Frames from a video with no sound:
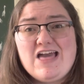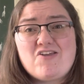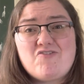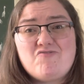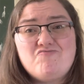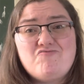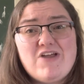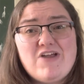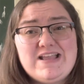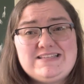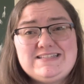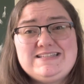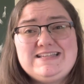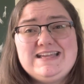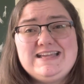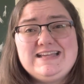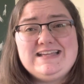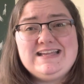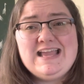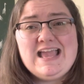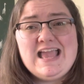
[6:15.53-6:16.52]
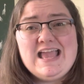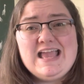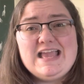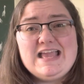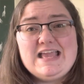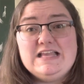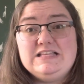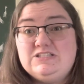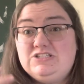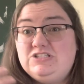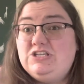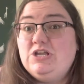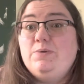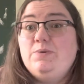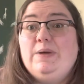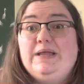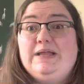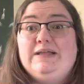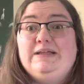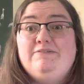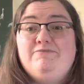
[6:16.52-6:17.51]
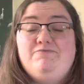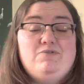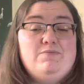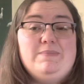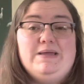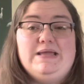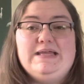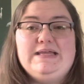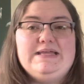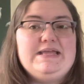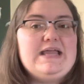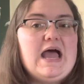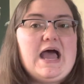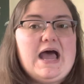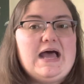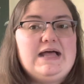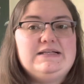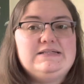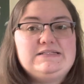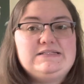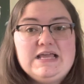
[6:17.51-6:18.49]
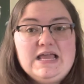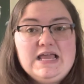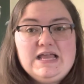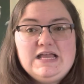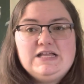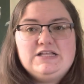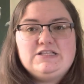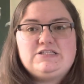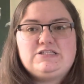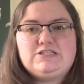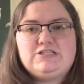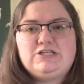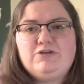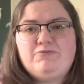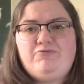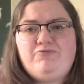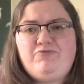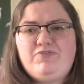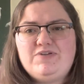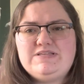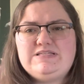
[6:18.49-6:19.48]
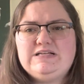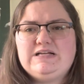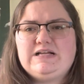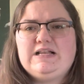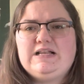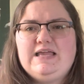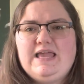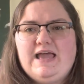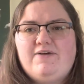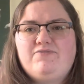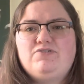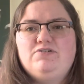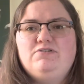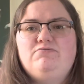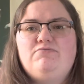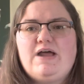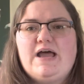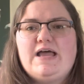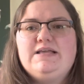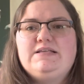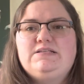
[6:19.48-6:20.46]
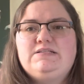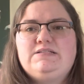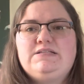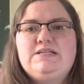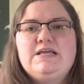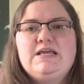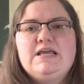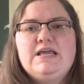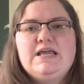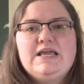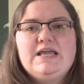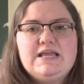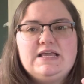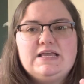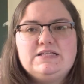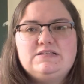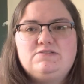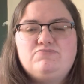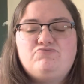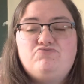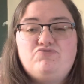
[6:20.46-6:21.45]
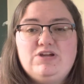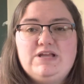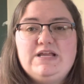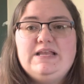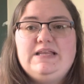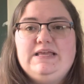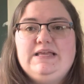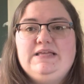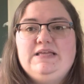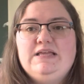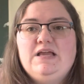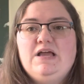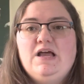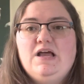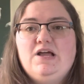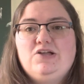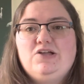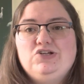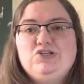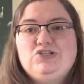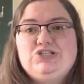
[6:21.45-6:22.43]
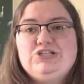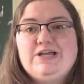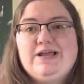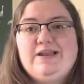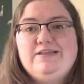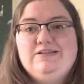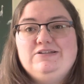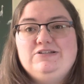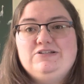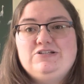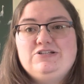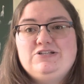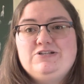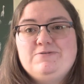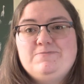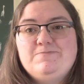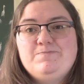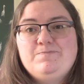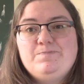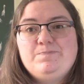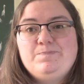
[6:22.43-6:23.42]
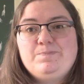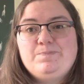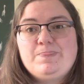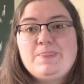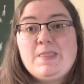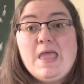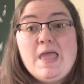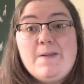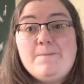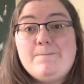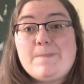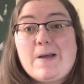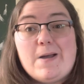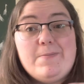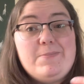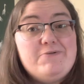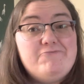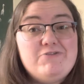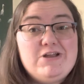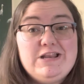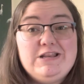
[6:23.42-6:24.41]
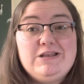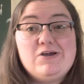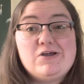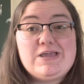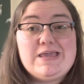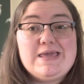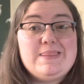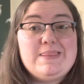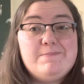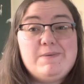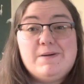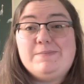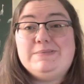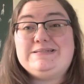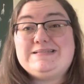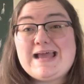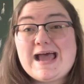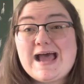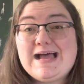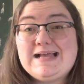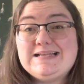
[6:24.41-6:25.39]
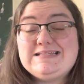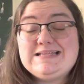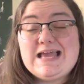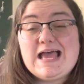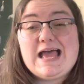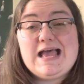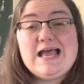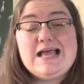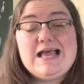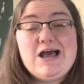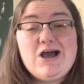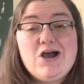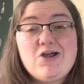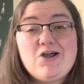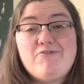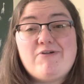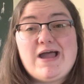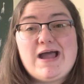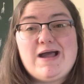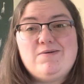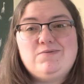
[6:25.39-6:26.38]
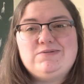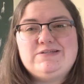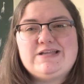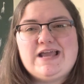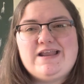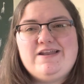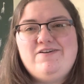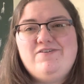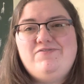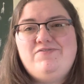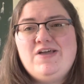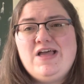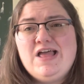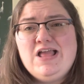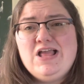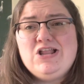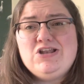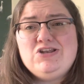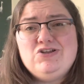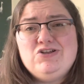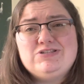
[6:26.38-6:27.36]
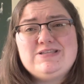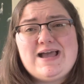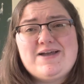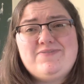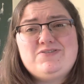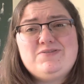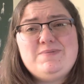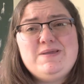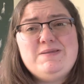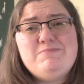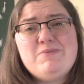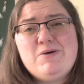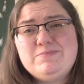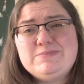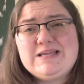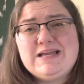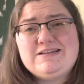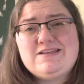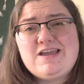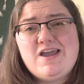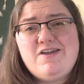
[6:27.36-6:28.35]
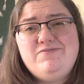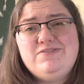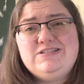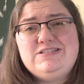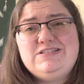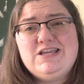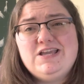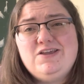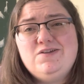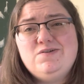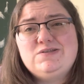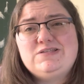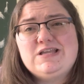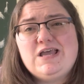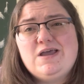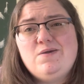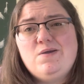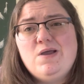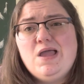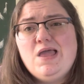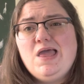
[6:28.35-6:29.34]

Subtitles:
Resting is doing for me, and to physically have to rest is really a good challenge. I've been really lucky in that Mum and Dad hung around and have looked after me. Mum's had COVID too, so